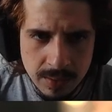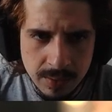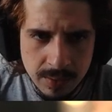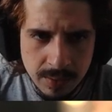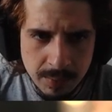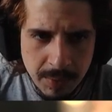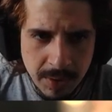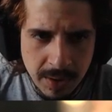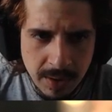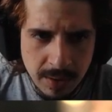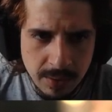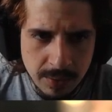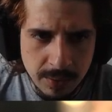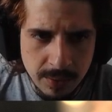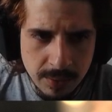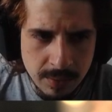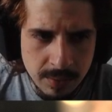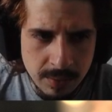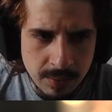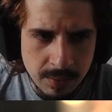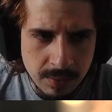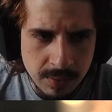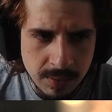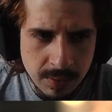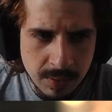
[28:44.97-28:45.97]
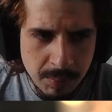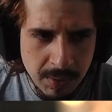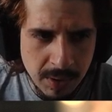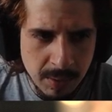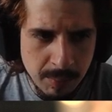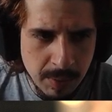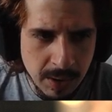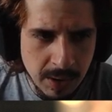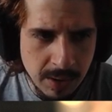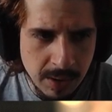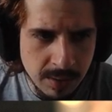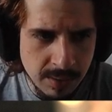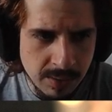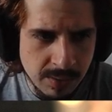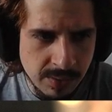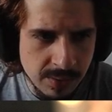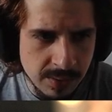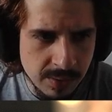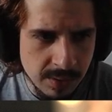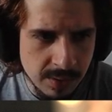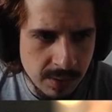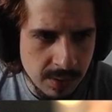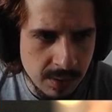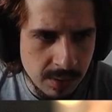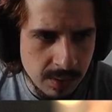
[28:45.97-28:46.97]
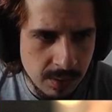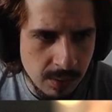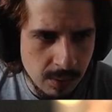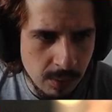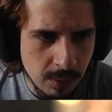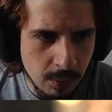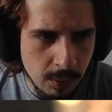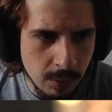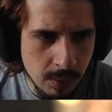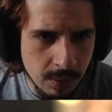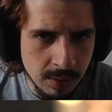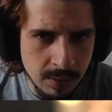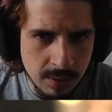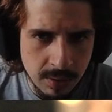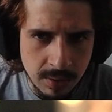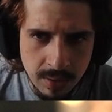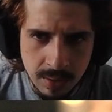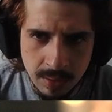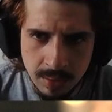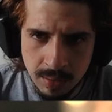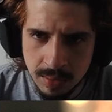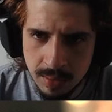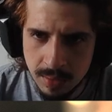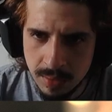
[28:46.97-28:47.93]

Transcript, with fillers: the menu, the big business, order.